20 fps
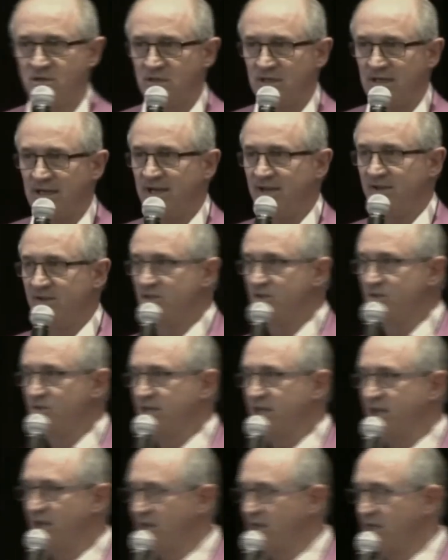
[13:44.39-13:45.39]
You
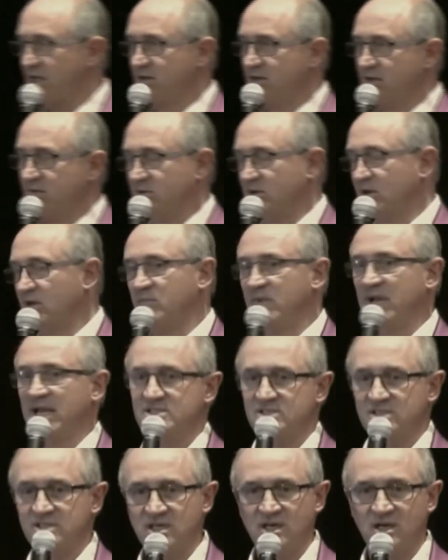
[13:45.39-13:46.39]
can't imagine
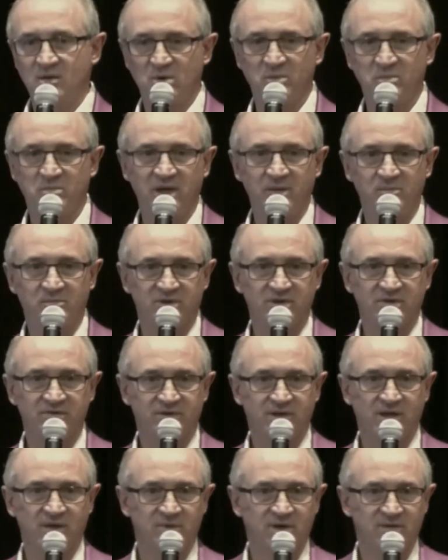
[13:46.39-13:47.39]
the number of people that have
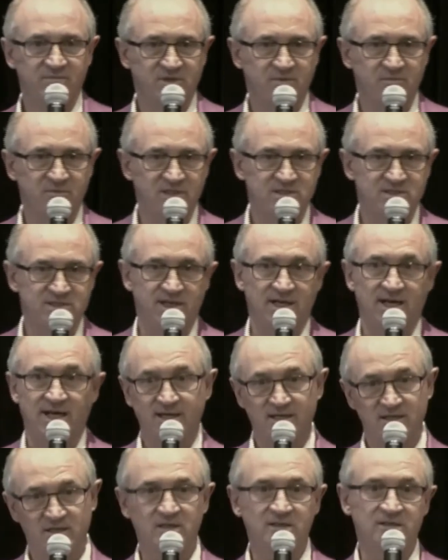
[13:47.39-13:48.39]
come up to me and said, I
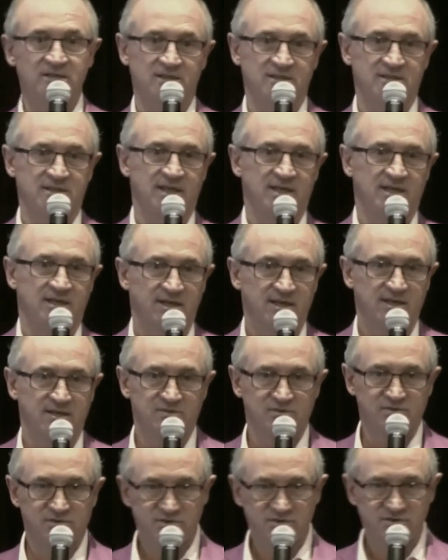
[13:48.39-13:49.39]
looked at that
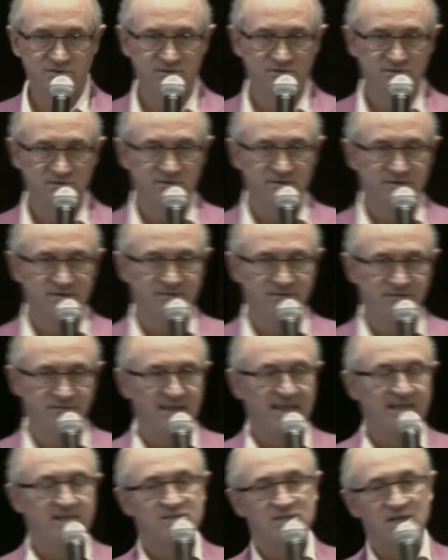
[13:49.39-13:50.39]
house.
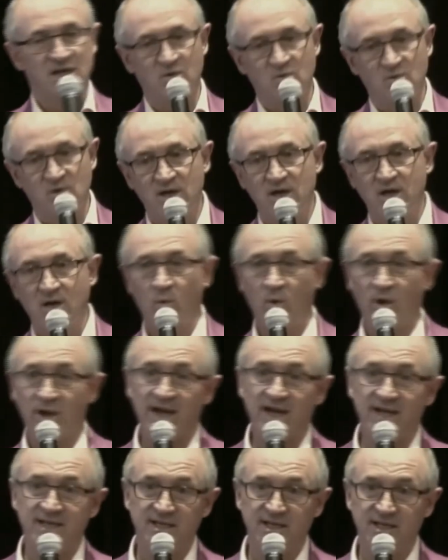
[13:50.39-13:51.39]
So what I
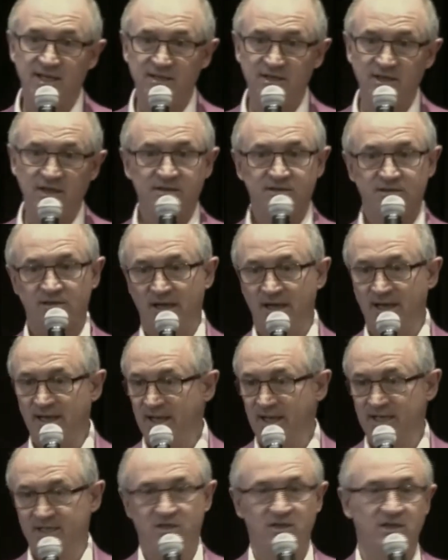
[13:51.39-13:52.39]
did, I
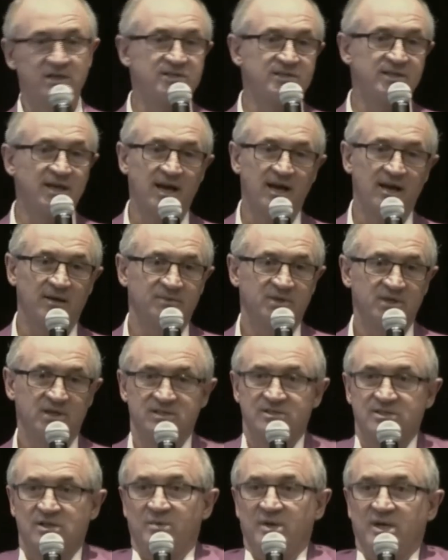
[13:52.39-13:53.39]
could have stopped because
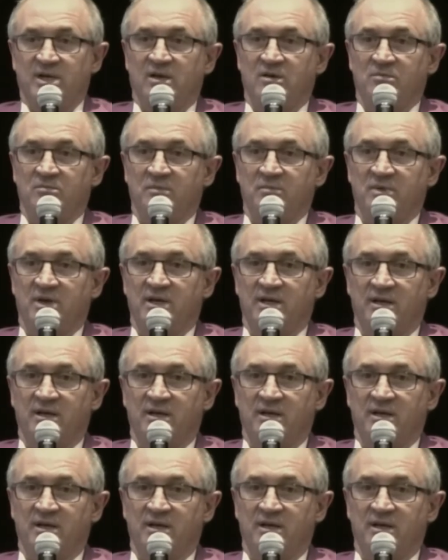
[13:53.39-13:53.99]
nobody loaned me money.